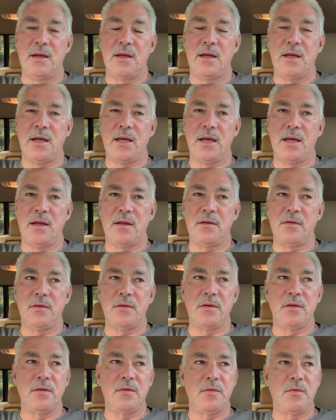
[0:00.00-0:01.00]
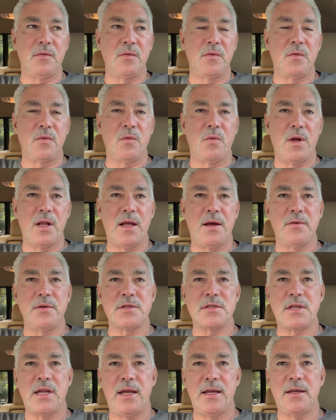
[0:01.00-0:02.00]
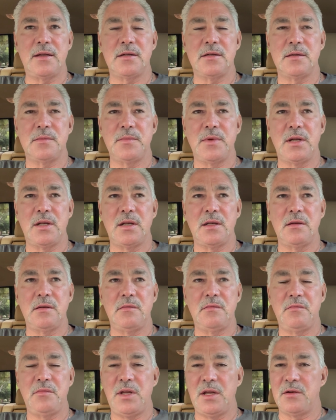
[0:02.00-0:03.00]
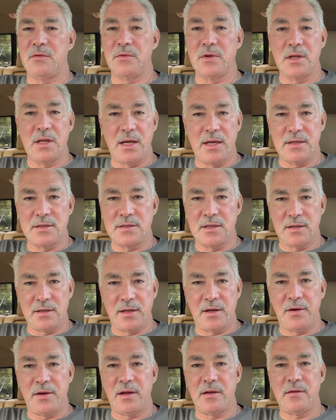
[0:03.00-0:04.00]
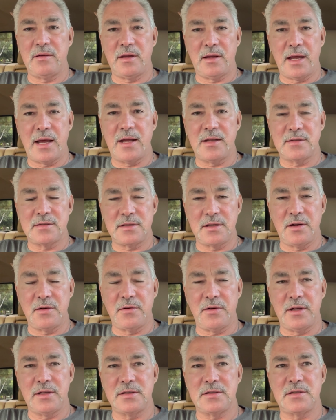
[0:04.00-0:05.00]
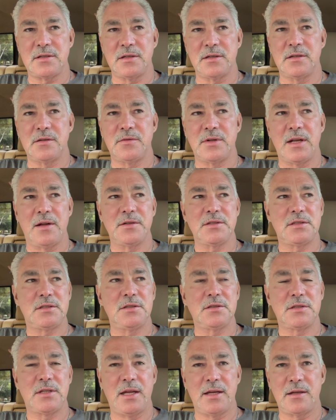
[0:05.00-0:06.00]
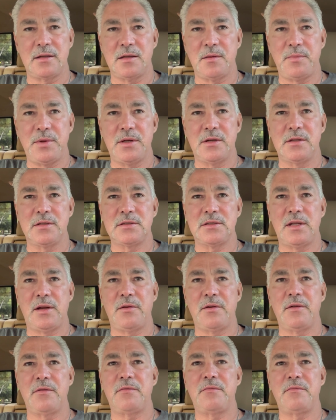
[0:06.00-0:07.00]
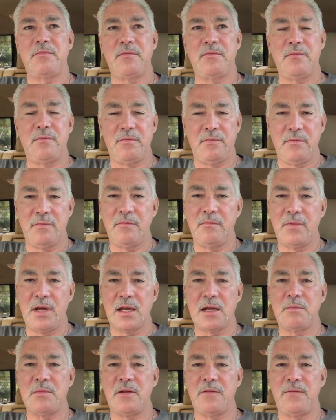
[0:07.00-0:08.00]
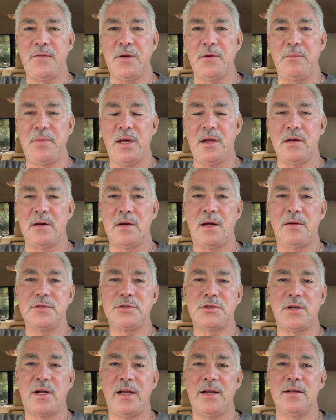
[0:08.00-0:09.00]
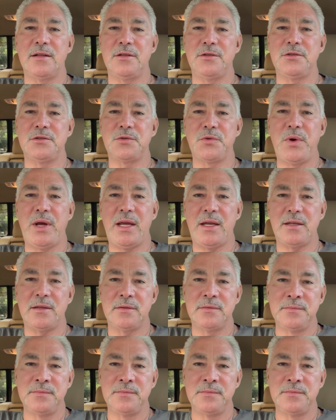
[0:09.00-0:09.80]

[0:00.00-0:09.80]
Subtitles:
And while I was taking them and didn't realize that they had steroids still, when I was still taking the pills and they were making me feel better, I was trying to lose weight.